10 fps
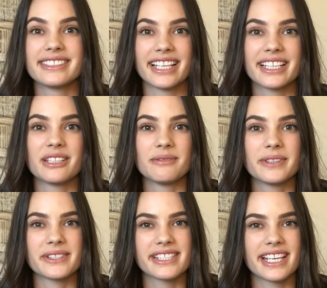it can
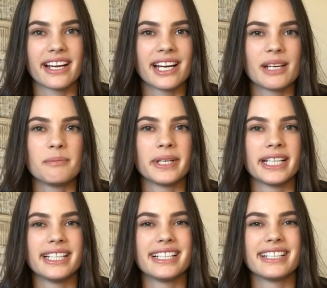feel scary,
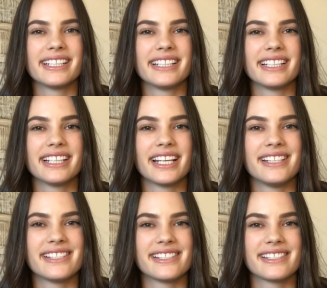but
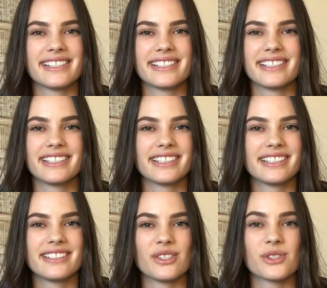it's
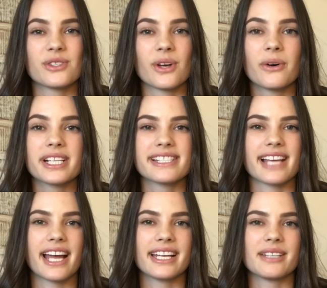just so
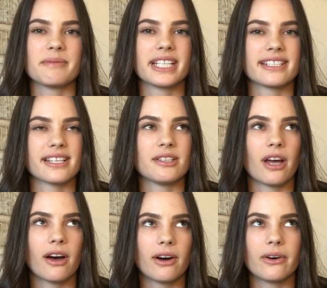exciting because I
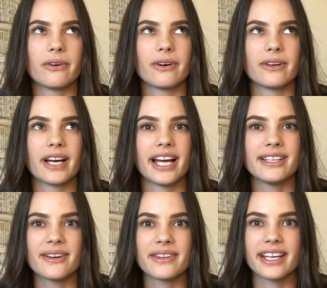know
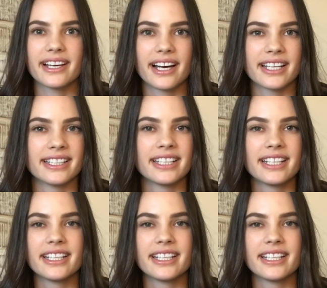that God